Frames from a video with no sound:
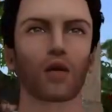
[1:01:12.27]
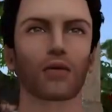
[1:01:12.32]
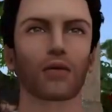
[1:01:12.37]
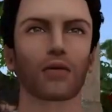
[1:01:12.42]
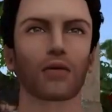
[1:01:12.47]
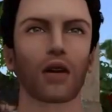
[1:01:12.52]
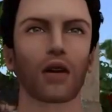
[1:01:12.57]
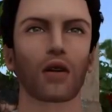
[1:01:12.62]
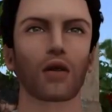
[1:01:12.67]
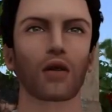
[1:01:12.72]

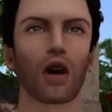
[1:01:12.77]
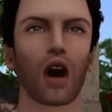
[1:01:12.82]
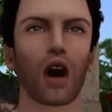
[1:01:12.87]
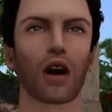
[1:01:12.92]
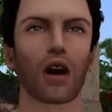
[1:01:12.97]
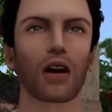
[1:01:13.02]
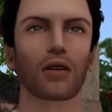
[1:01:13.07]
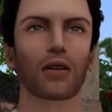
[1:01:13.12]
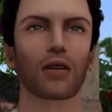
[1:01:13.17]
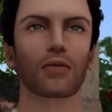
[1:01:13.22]
And
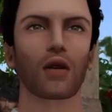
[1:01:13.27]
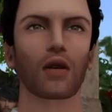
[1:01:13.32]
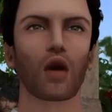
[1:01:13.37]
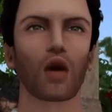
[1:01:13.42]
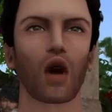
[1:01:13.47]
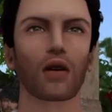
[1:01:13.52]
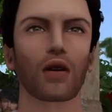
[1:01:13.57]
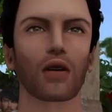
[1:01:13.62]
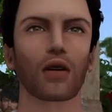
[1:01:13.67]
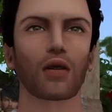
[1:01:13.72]
actually,
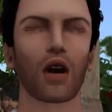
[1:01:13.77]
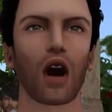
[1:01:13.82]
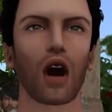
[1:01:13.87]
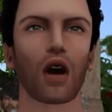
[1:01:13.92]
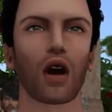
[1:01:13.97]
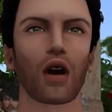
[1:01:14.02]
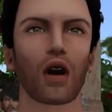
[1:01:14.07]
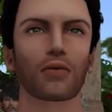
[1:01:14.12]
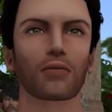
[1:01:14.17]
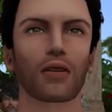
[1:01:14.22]

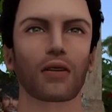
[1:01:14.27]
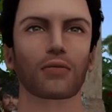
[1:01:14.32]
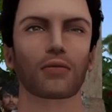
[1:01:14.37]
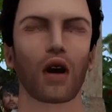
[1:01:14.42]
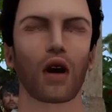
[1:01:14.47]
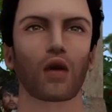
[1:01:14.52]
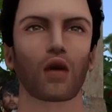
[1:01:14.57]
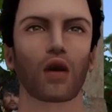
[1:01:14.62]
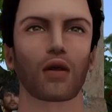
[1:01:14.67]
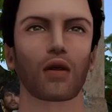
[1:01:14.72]
USA
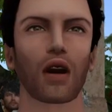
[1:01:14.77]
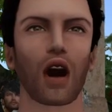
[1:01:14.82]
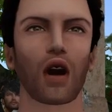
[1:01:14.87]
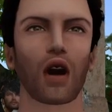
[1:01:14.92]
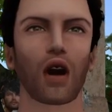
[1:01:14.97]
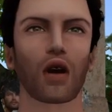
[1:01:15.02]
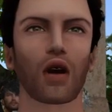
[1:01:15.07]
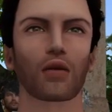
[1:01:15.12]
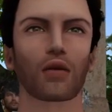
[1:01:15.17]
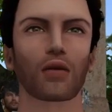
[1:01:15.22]
is
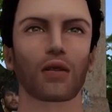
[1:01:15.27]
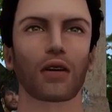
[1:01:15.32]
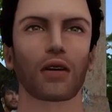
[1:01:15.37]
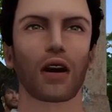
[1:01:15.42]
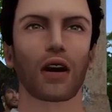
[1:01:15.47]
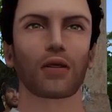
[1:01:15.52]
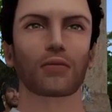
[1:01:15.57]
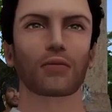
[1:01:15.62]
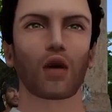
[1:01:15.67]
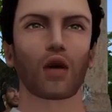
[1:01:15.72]
ahead of
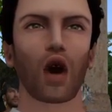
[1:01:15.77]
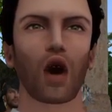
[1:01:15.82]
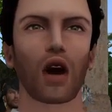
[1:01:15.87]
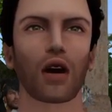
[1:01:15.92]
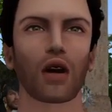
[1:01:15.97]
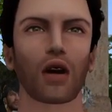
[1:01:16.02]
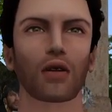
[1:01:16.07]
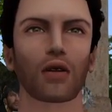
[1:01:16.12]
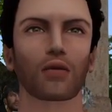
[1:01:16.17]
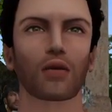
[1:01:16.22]

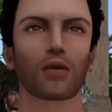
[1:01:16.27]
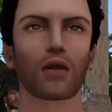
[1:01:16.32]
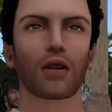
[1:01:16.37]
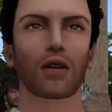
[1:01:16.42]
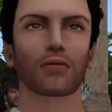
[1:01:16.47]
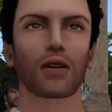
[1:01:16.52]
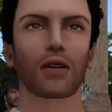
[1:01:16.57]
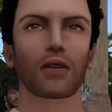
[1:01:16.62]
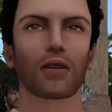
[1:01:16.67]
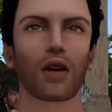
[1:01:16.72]
UK,
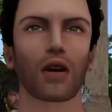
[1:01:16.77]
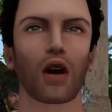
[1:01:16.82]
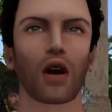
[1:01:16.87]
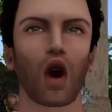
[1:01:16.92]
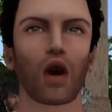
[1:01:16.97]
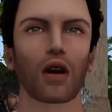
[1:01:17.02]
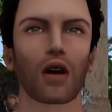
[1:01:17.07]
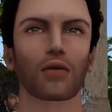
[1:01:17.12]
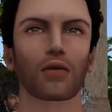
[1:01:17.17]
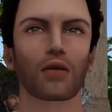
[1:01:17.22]
and they
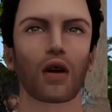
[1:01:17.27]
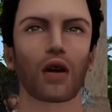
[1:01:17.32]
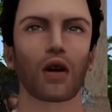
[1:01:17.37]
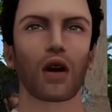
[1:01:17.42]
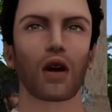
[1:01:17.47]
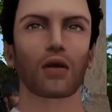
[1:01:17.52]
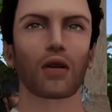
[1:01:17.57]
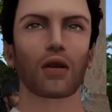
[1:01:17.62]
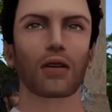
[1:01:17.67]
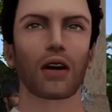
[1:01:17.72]
did a
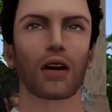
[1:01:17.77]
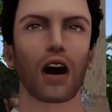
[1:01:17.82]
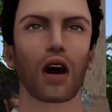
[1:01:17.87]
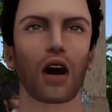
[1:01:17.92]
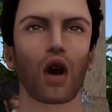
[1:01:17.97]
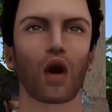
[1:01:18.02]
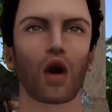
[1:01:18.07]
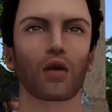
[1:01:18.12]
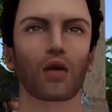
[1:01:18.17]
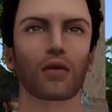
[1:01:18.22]
whole
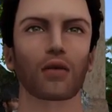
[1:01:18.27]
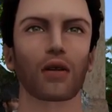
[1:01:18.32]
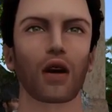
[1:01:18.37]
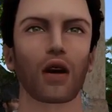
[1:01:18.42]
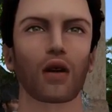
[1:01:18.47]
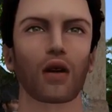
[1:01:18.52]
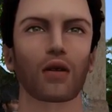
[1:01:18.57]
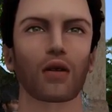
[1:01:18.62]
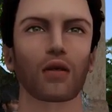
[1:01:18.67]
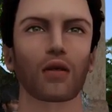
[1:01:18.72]

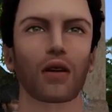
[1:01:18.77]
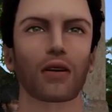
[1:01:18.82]
study.